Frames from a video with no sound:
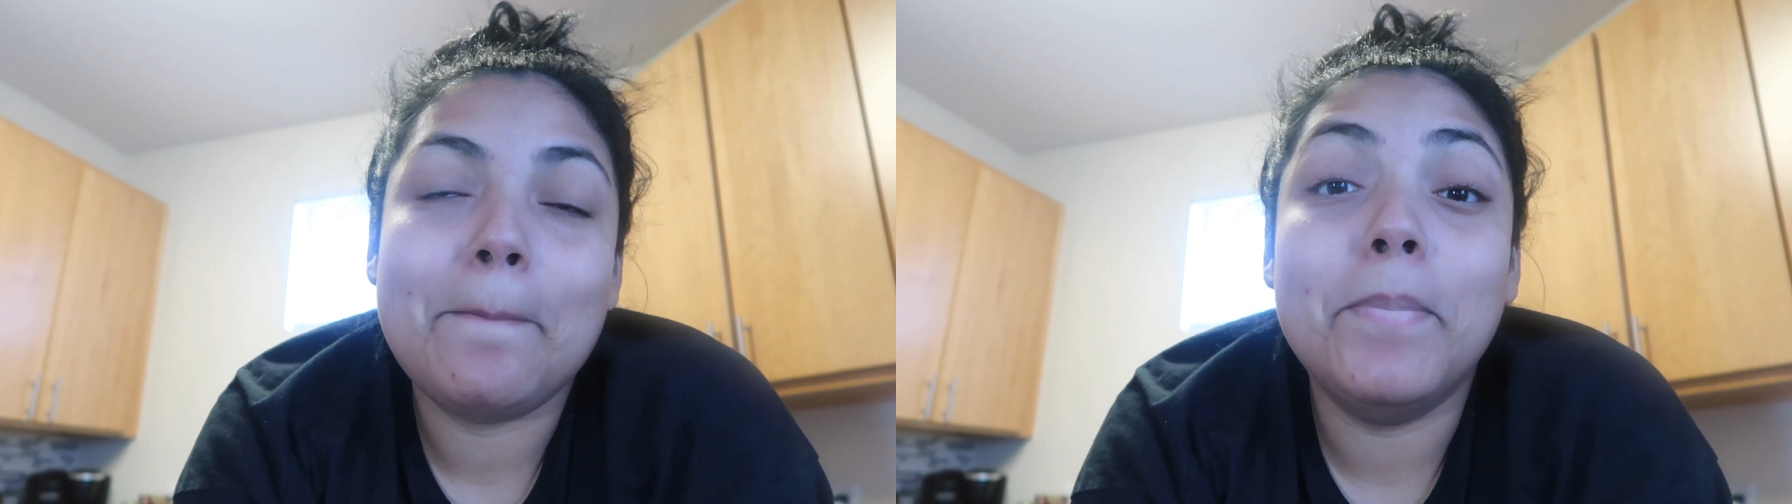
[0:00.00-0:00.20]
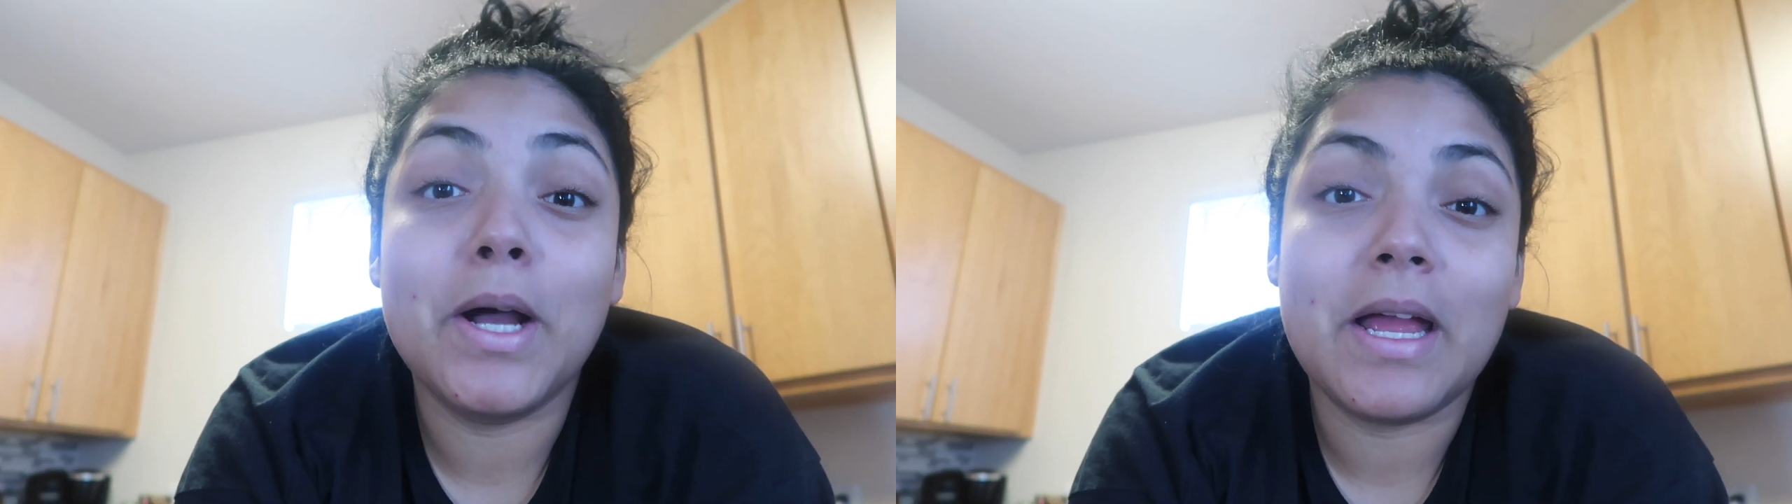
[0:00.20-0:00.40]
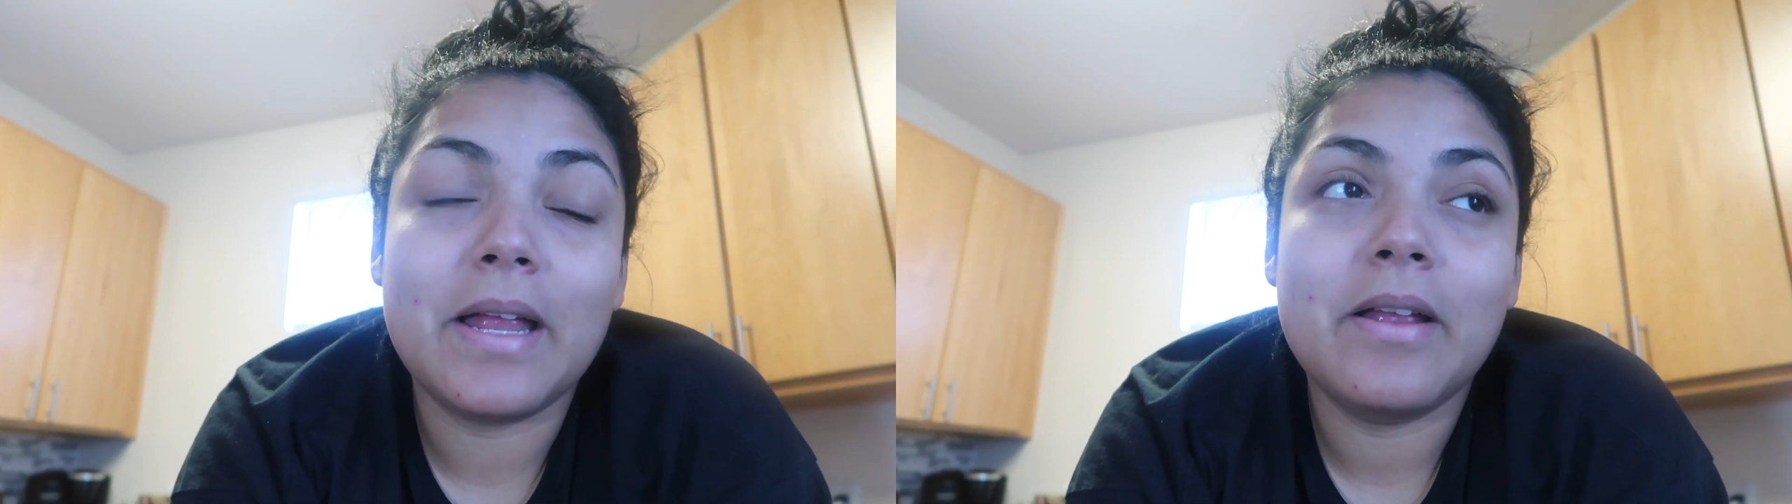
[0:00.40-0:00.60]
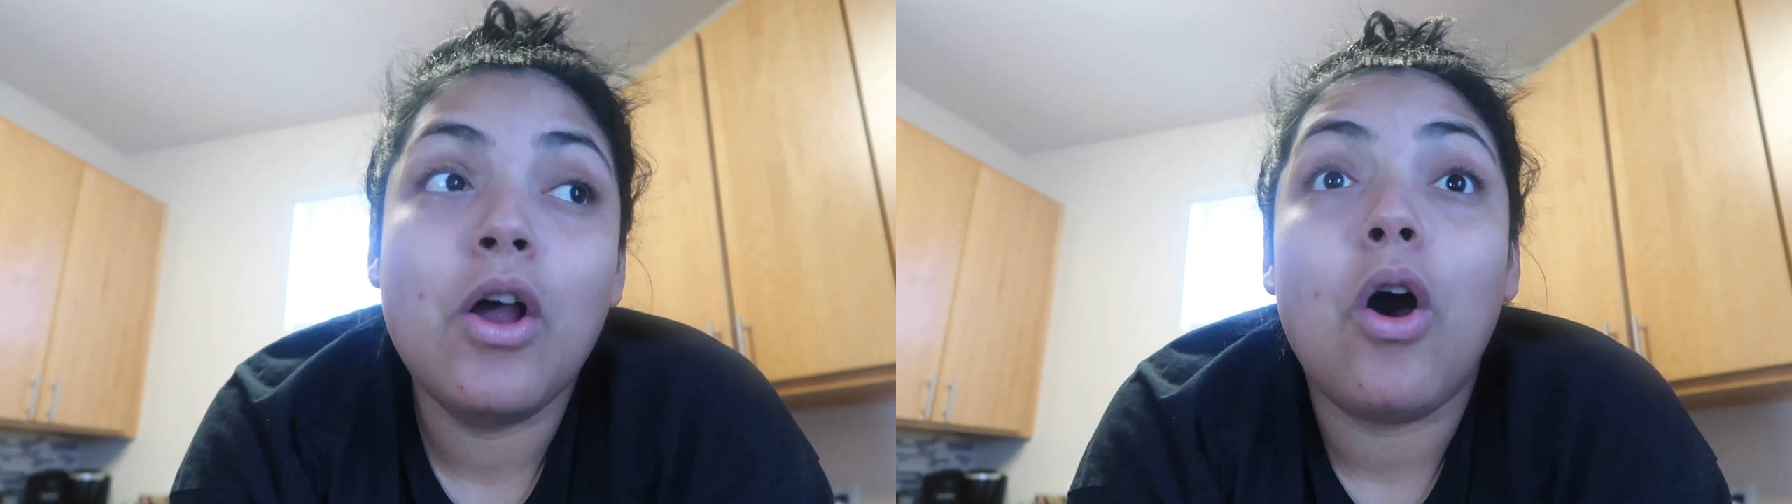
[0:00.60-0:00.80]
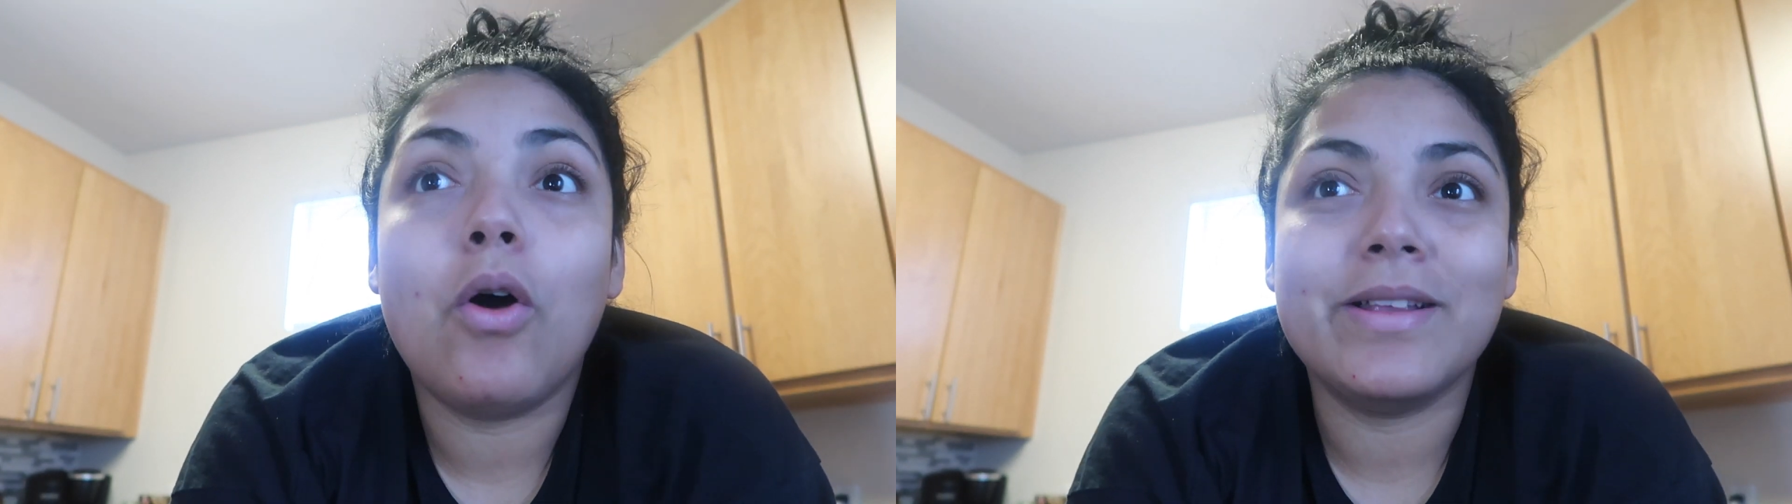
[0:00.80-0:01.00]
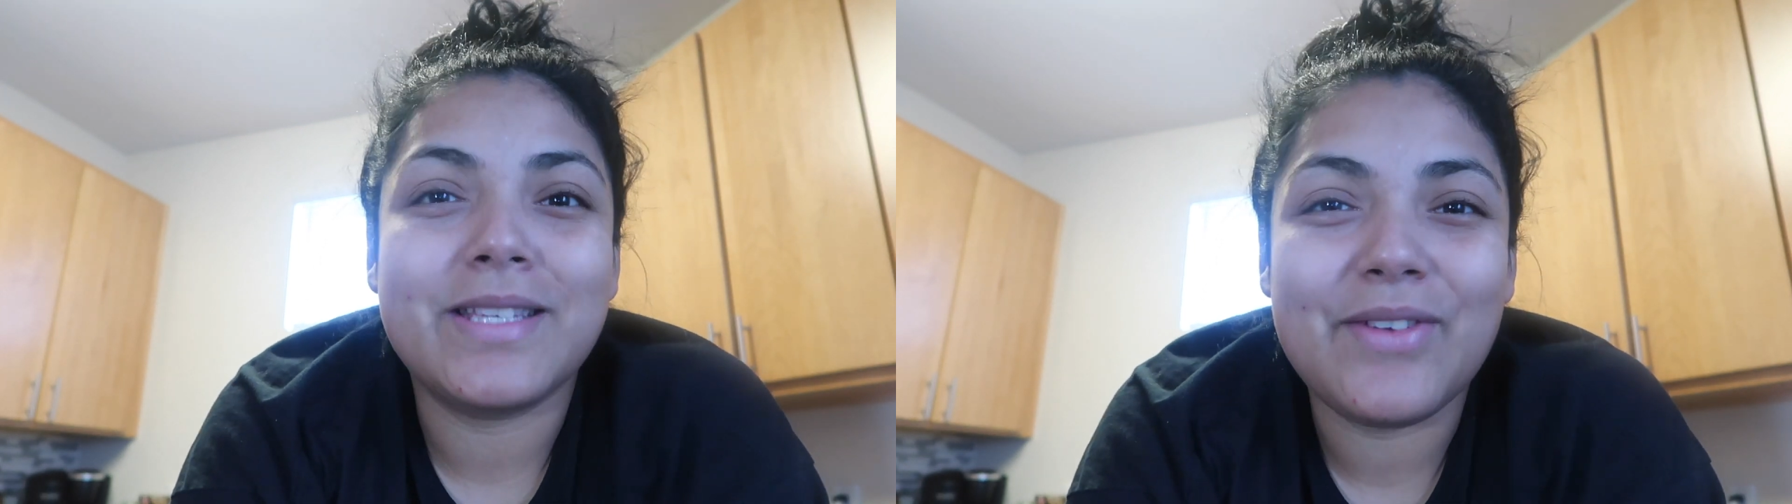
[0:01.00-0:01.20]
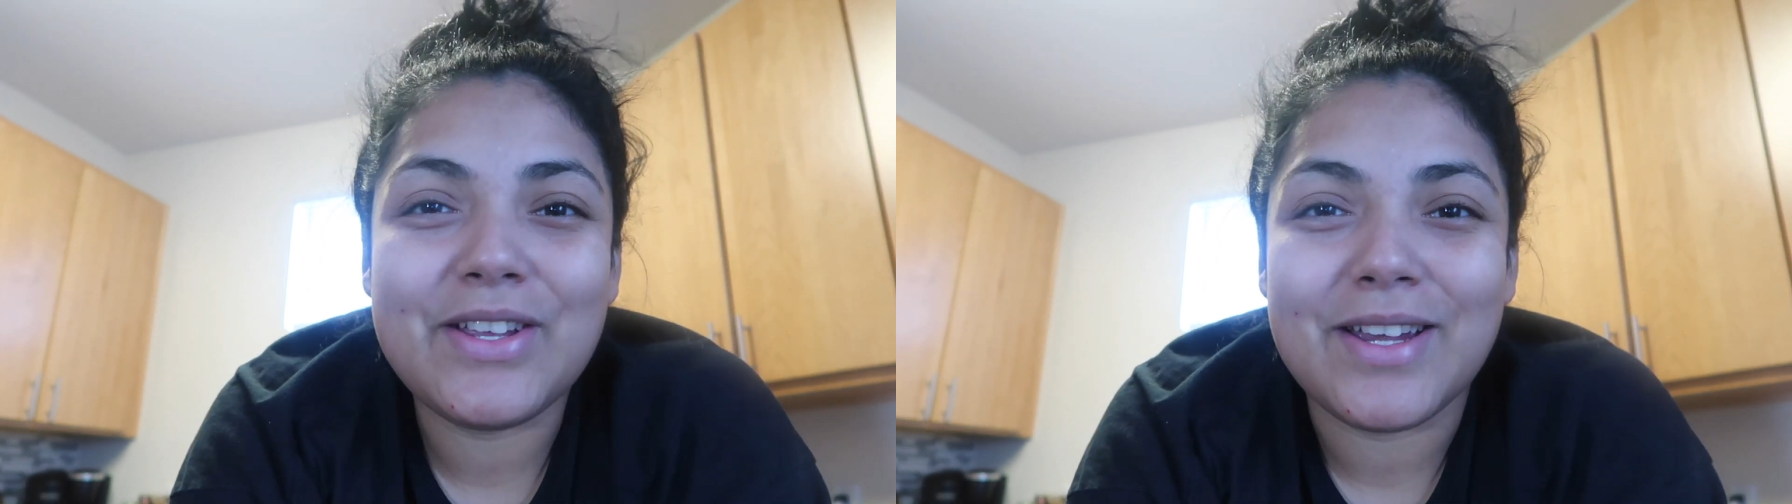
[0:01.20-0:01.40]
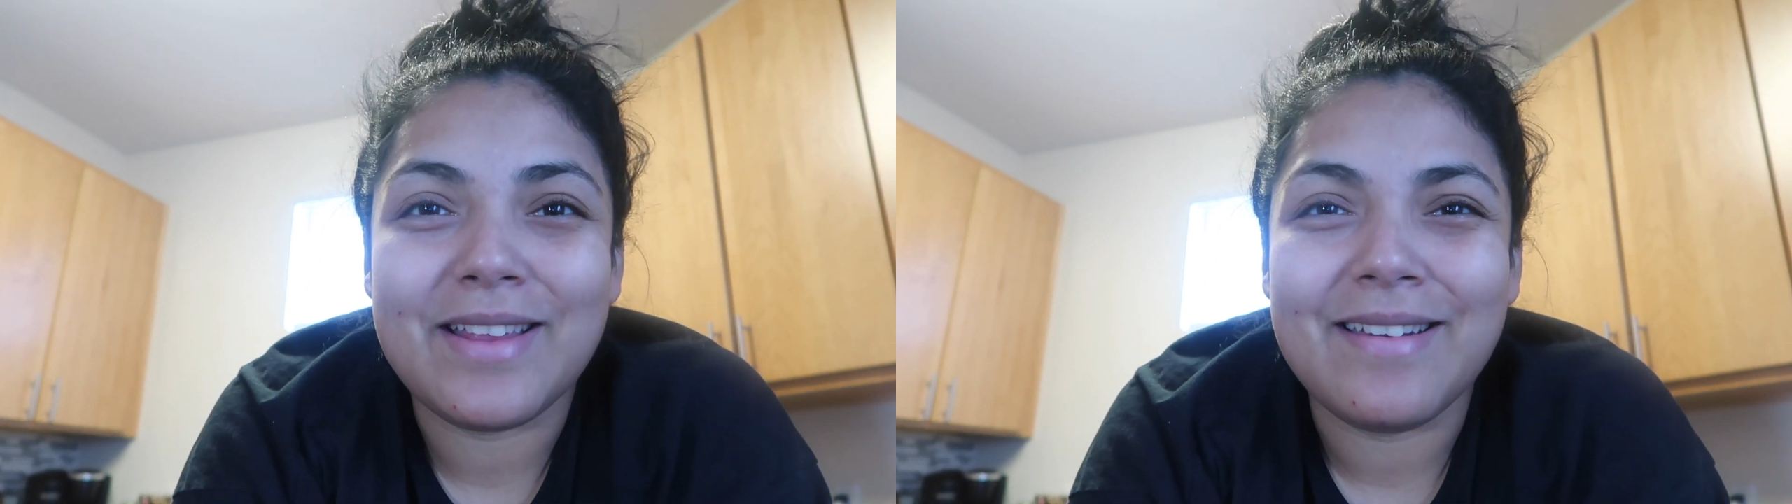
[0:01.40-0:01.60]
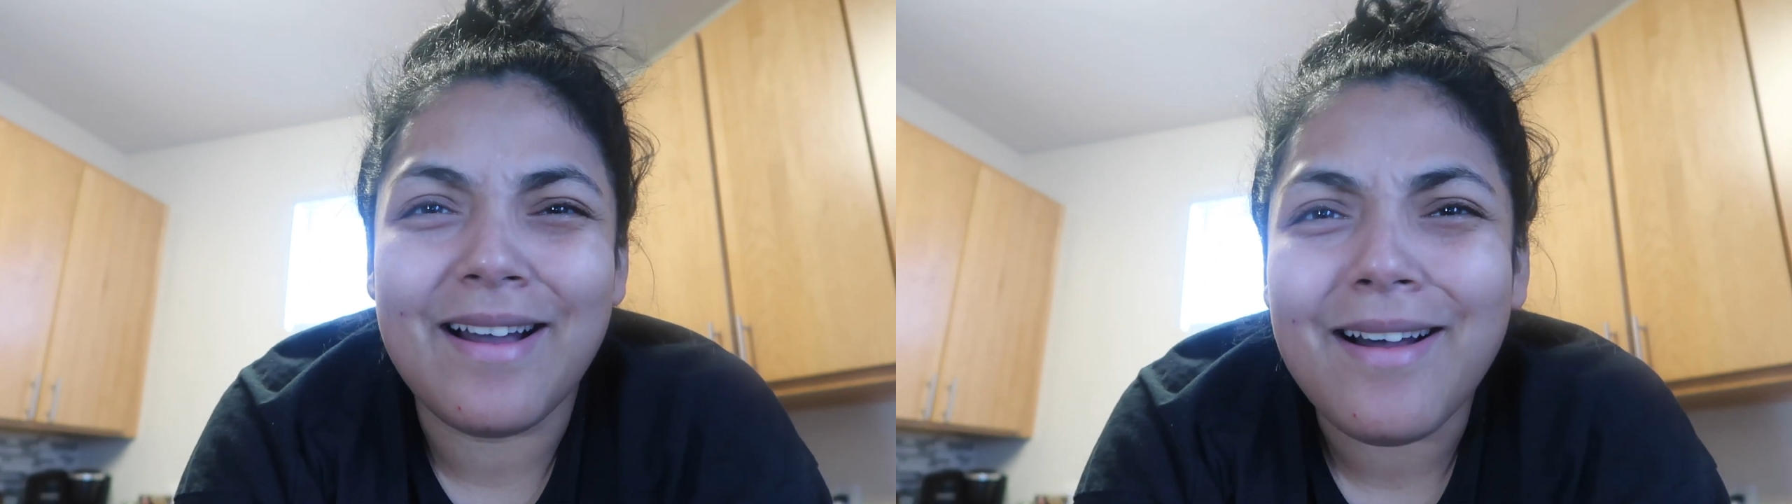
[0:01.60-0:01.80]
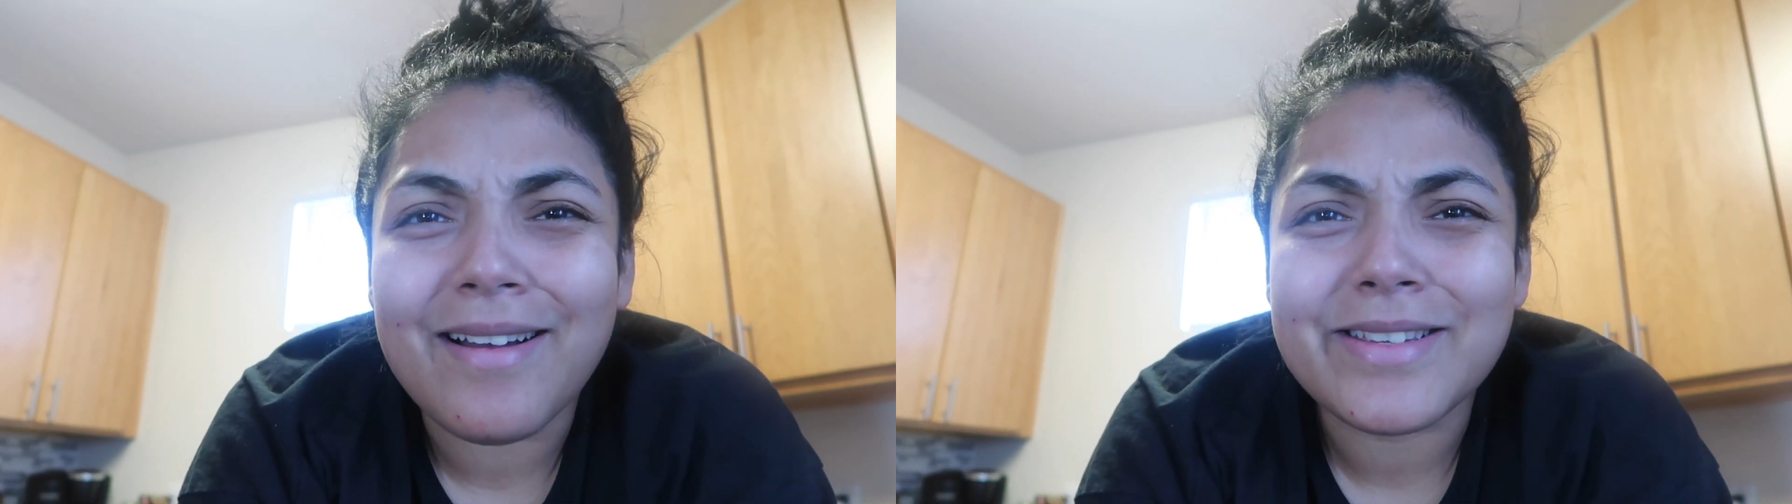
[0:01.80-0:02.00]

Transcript: But, oh, and ceviche, duh,